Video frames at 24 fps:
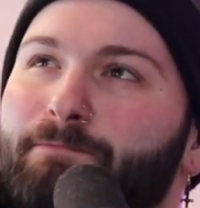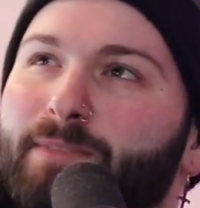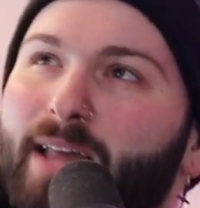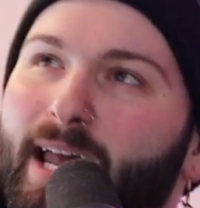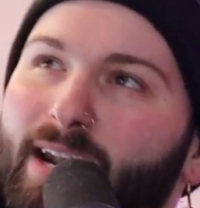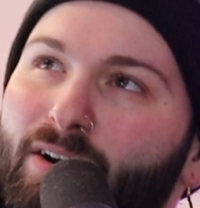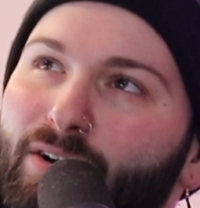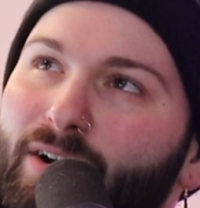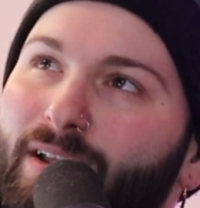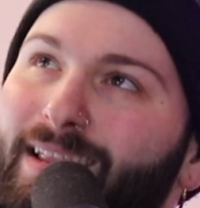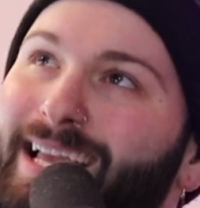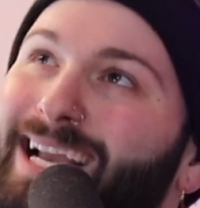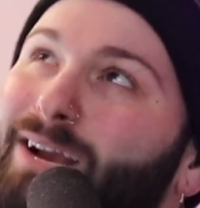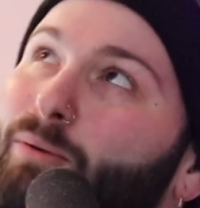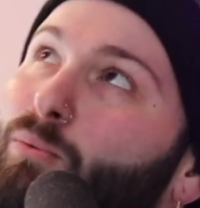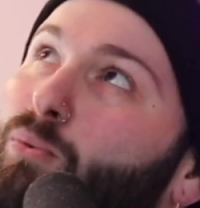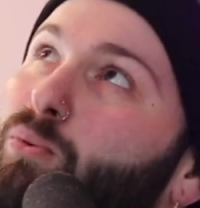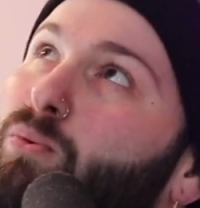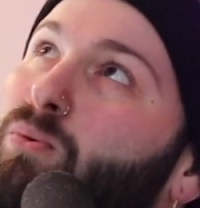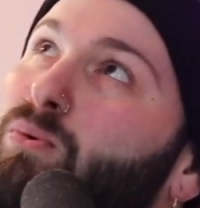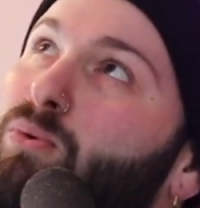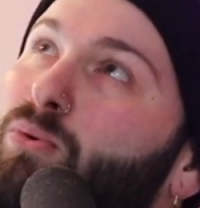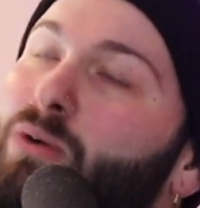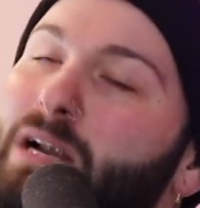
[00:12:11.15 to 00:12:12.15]
I don't know, like
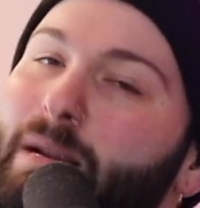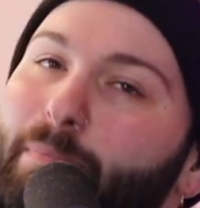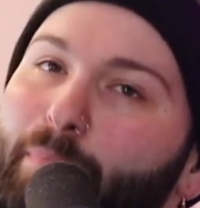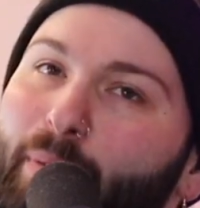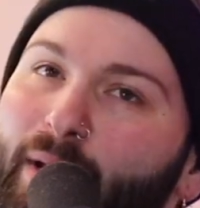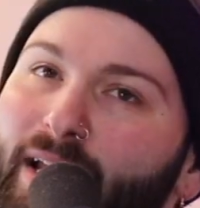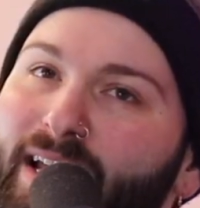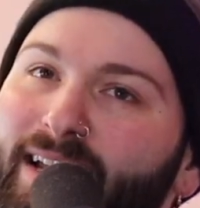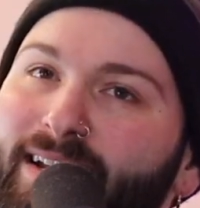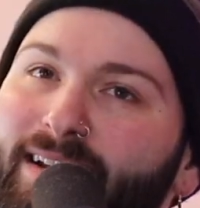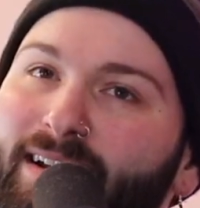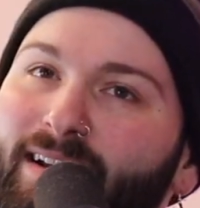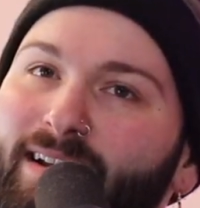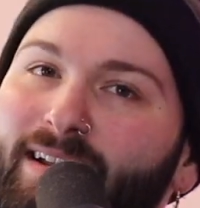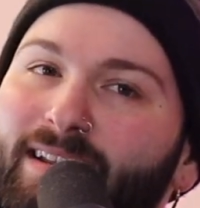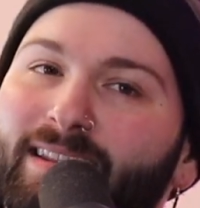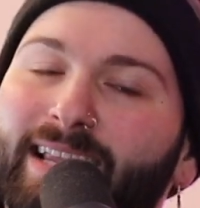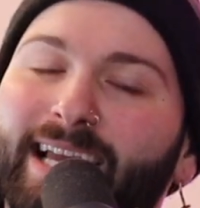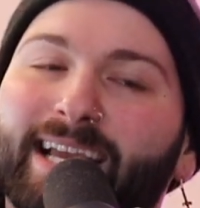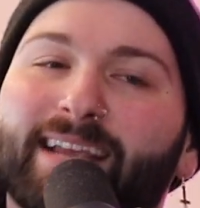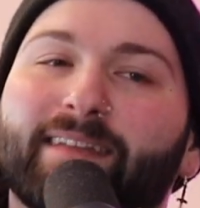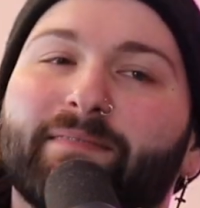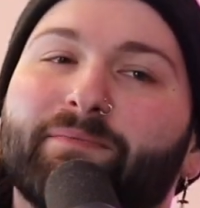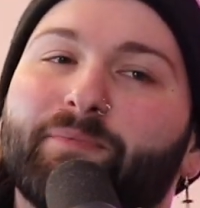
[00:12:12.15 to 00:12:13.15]
ripping it.
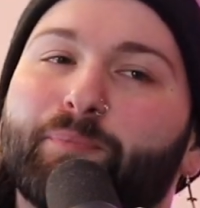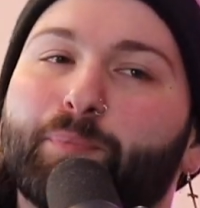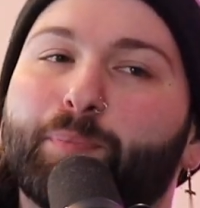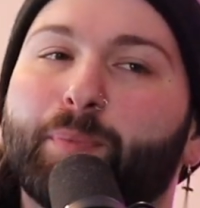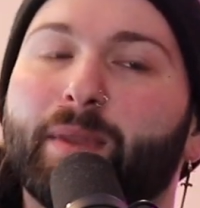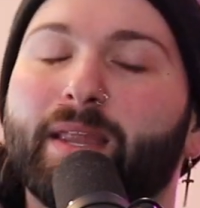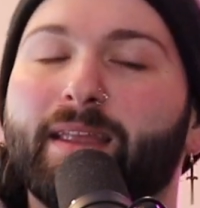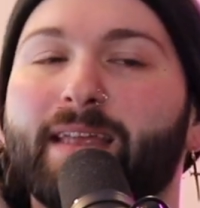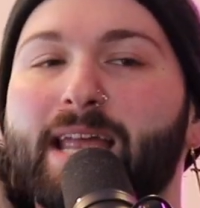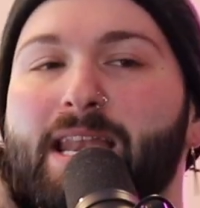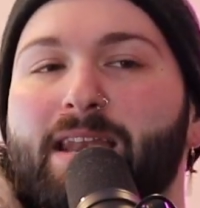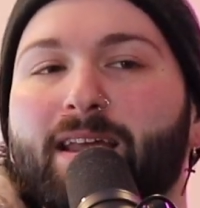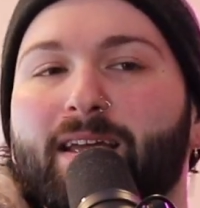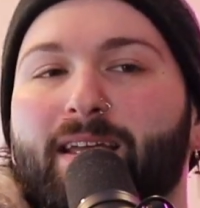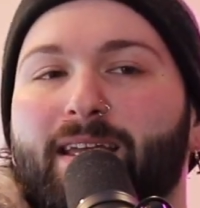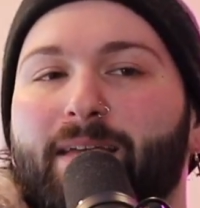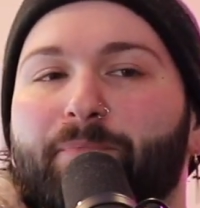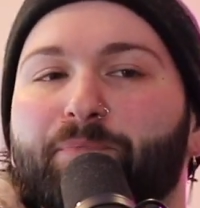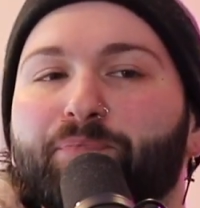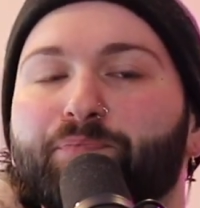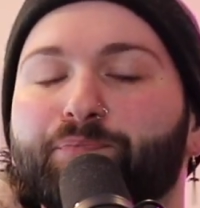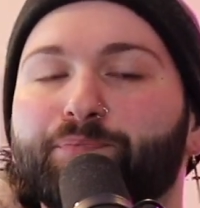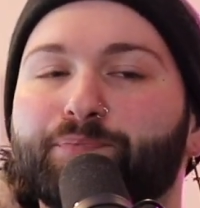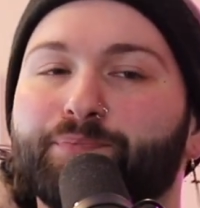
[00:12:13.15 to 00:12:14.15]
Like
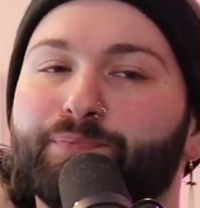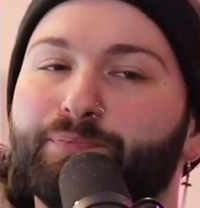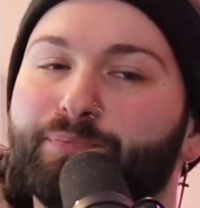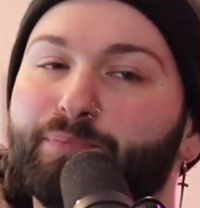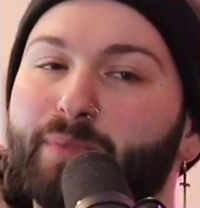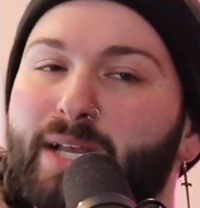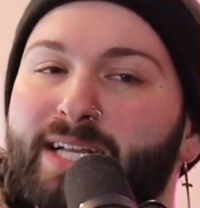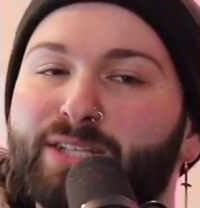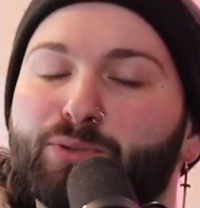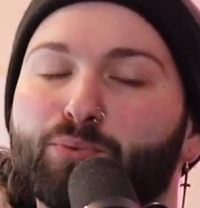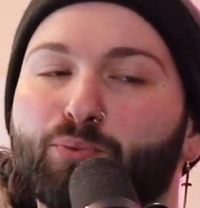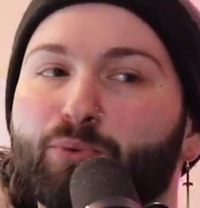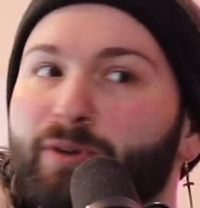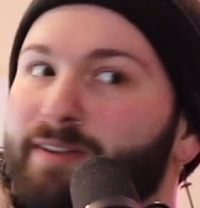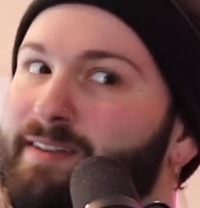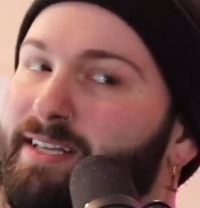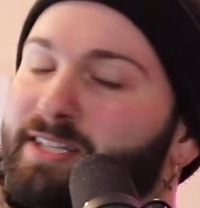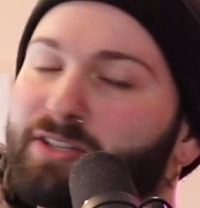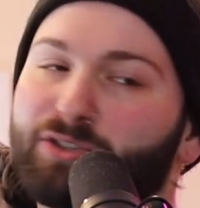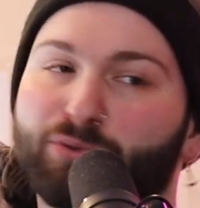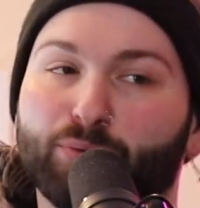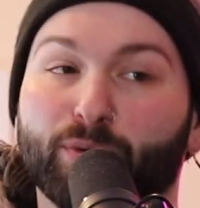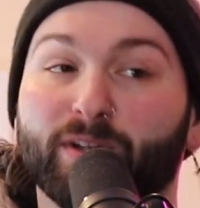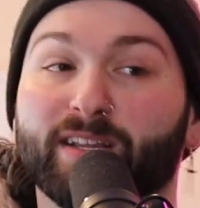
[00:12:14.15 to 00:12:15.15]

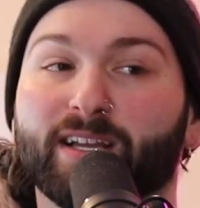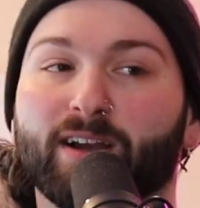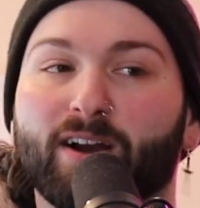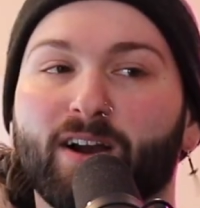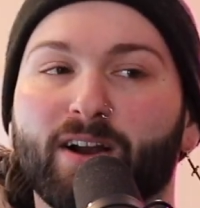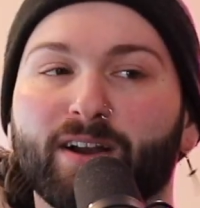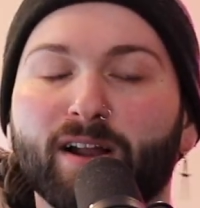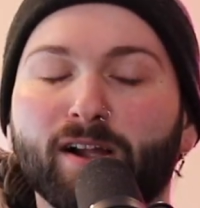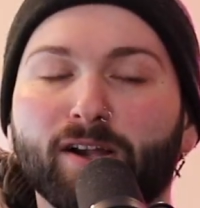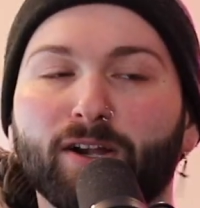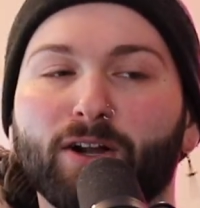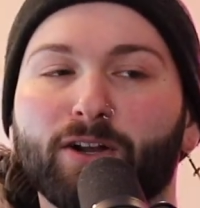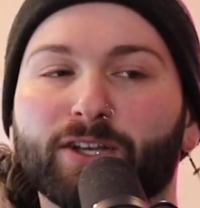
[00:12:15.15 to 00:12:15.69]
this is really hard.